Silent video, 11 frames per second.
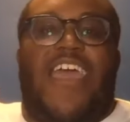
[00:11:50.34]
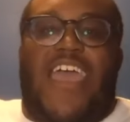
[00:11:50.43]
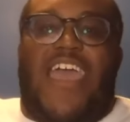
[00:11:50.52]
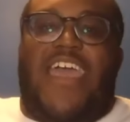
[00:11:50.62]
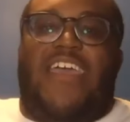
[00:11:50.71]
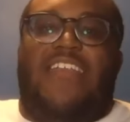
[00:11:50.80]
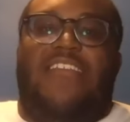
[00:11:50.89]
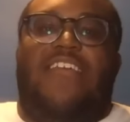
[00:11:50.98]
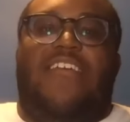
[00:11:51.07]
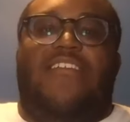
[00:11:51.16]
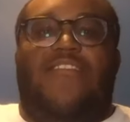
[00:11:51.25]
And
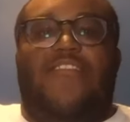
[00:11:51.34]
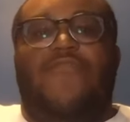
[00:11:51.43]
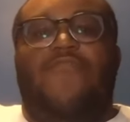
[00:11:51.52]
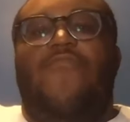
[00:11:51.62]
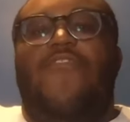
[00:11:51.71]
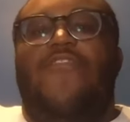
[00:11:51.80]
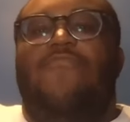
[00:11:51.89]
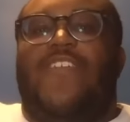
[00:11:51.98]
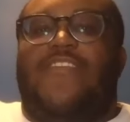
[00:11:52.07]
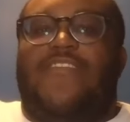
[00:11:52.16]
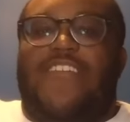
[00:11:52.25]
this was
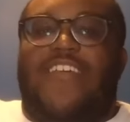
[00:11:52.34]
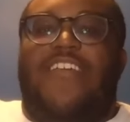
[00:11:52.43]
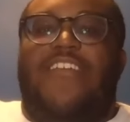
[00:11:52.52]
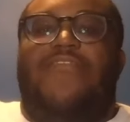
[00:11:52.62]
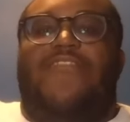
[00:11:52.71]
my second